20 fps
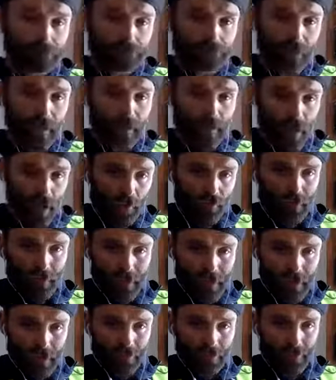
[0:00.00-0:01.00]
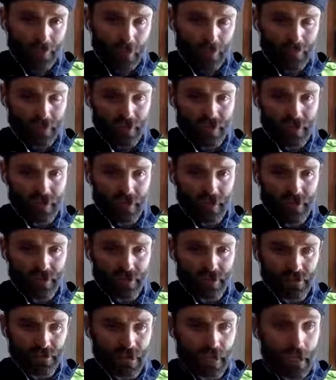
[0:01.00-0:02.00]
They brought them in over the
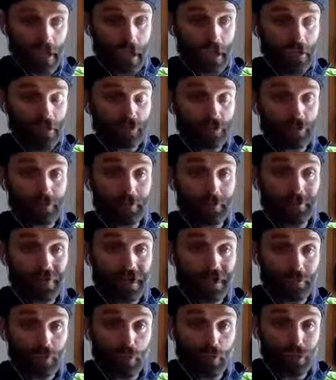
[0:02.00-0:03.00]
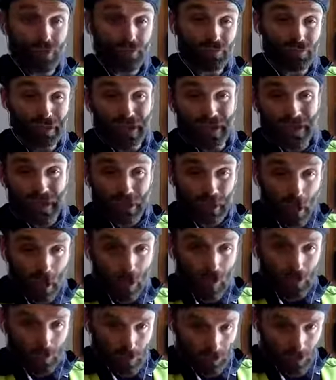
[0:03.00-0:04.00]
generations so that people wouldn't really
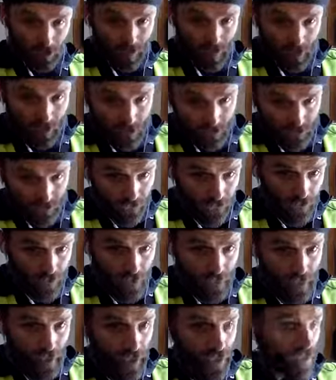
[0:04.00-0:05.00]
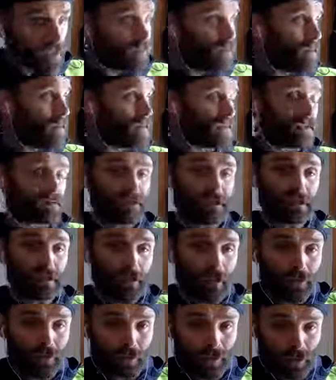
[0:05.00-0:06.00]
know they were coming in. And the people that did
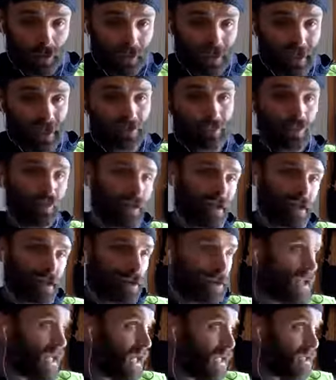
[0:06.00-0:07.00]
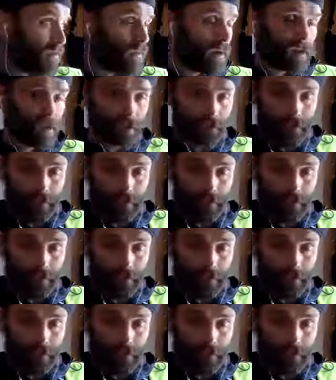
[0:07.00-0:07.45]
know they were coming in were in on it anyway.